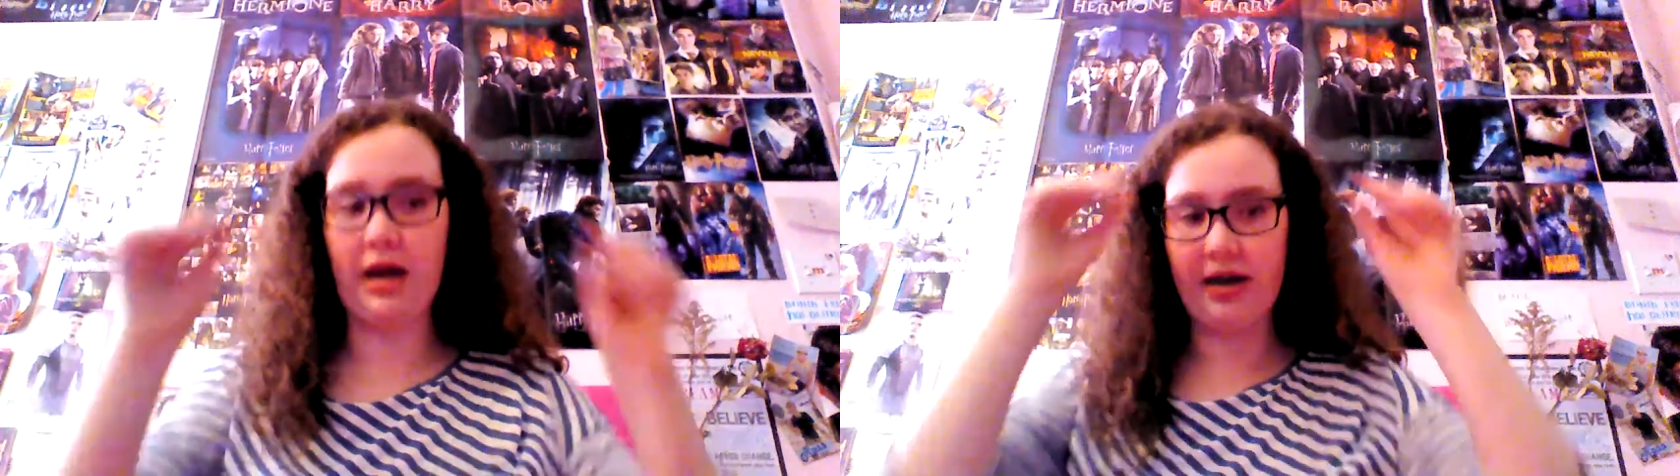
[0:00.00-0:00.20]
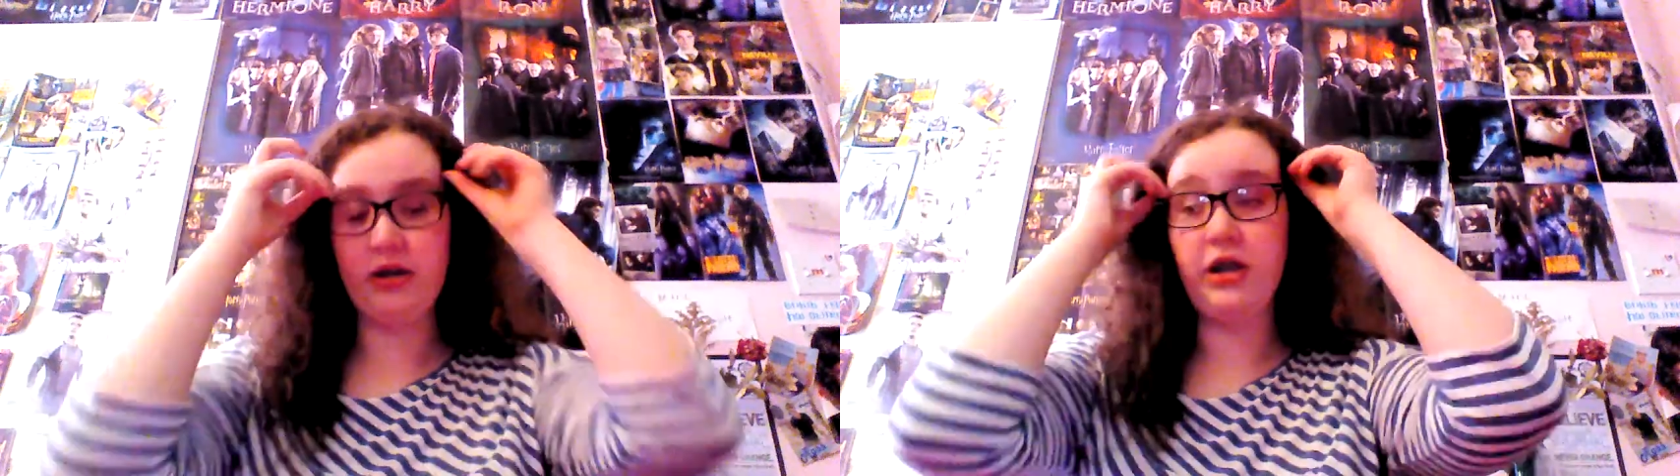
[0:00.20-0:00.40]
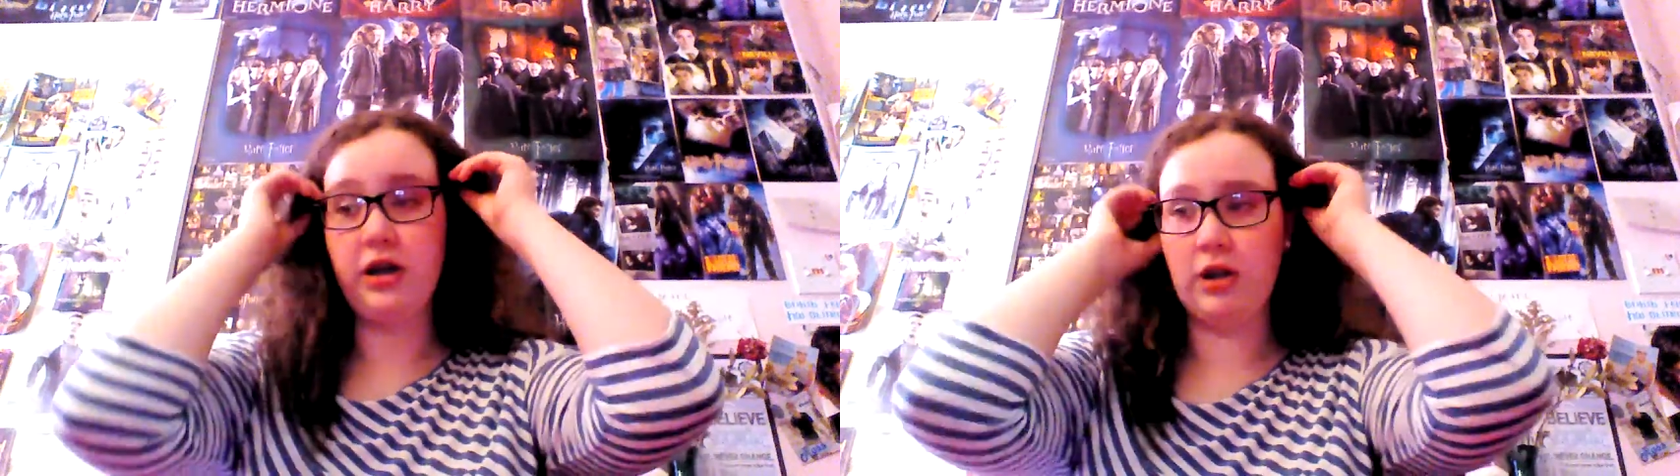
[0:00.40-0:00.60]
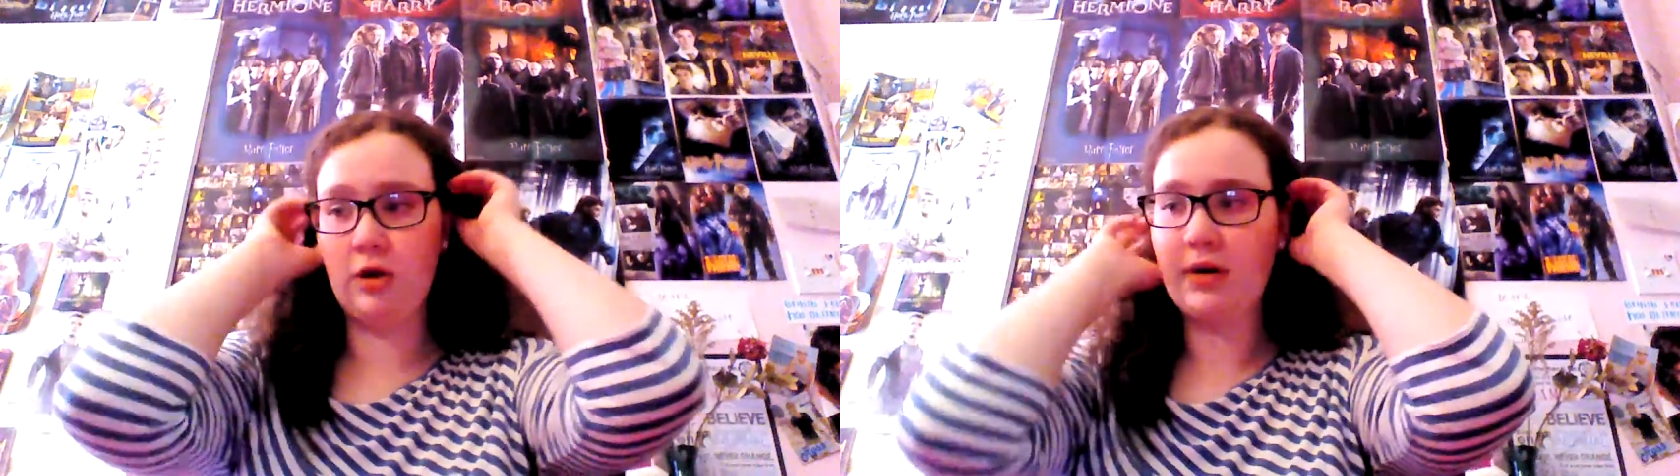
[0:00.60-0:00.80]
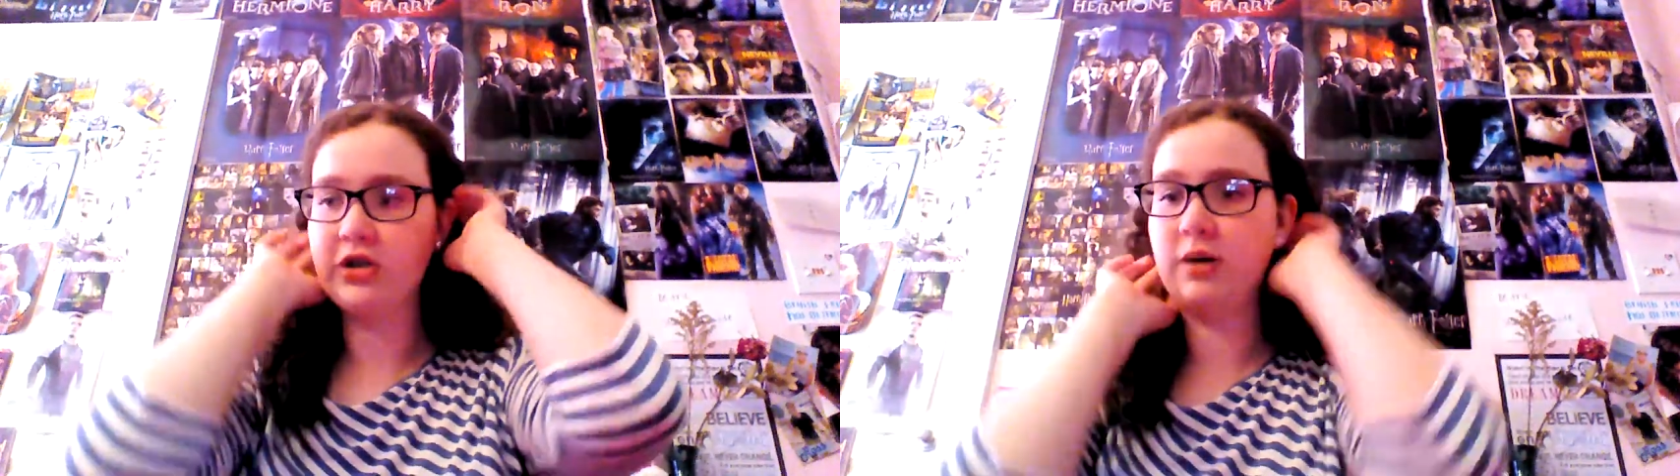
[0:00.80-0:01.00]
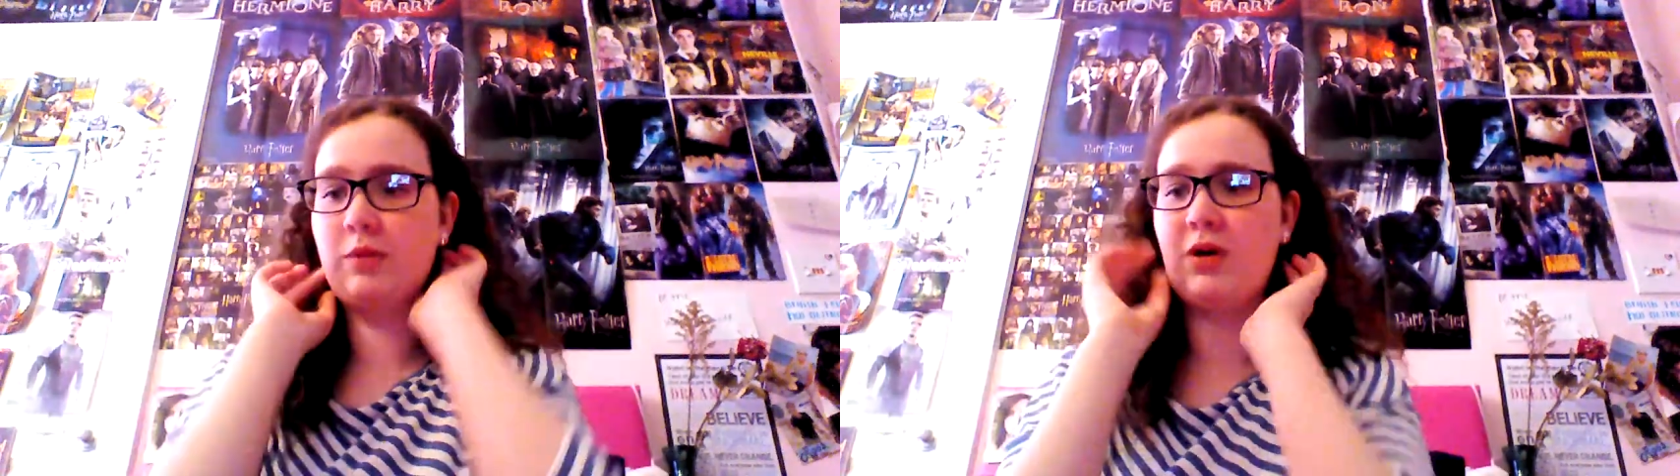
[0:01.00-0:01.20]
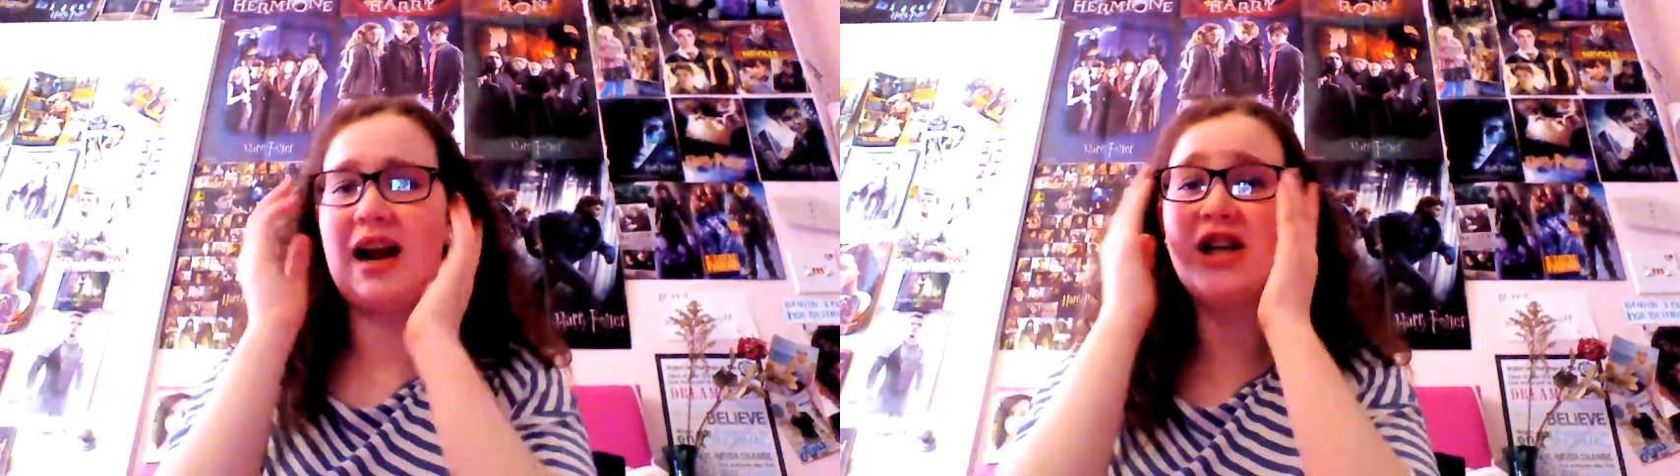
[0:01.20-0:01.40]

I did a little Barnes& & Noble run.